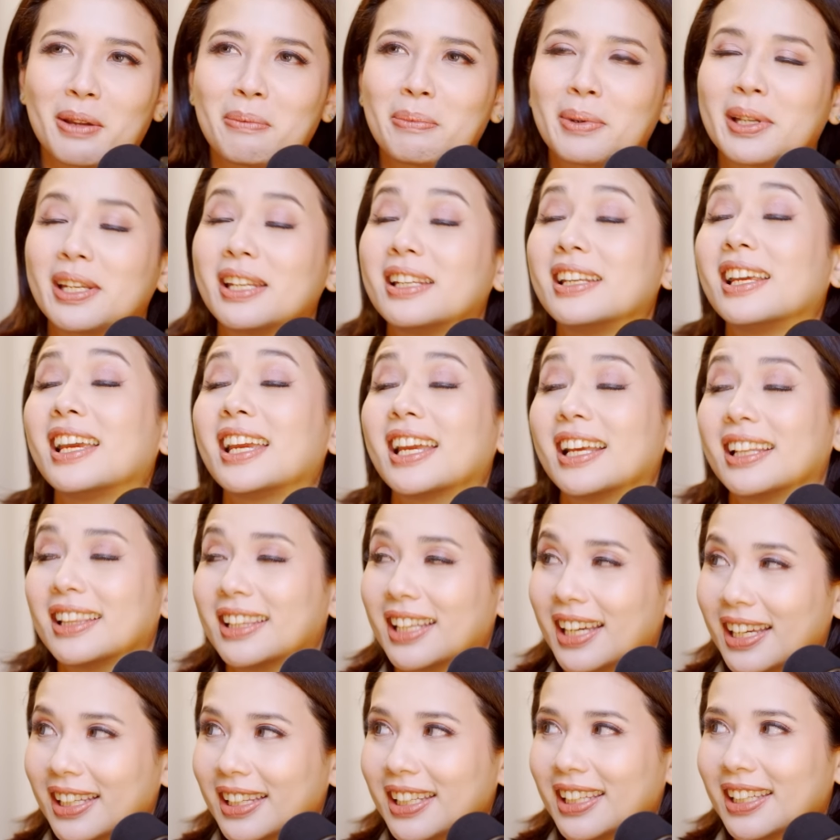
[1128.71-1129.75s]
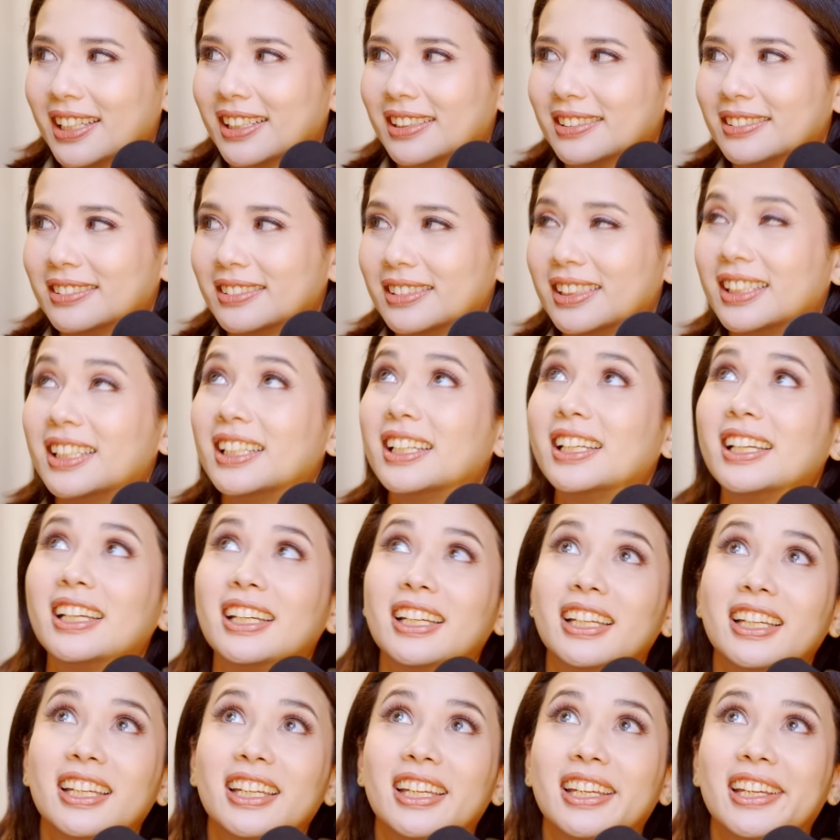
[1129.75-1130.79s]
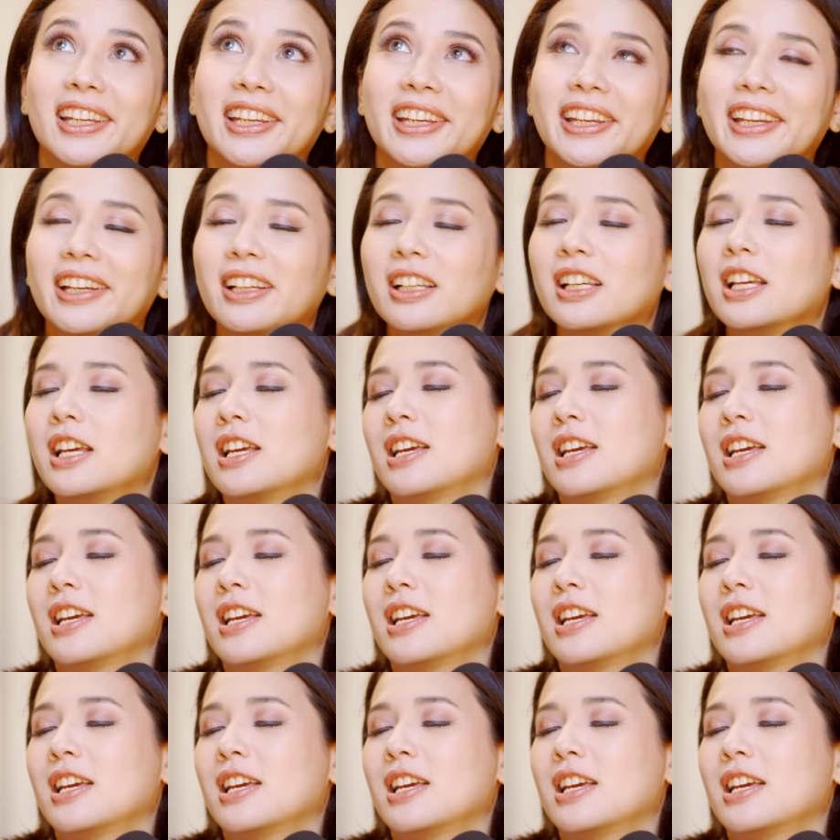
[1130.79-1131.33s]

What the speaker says: but in Encantadia. Hi!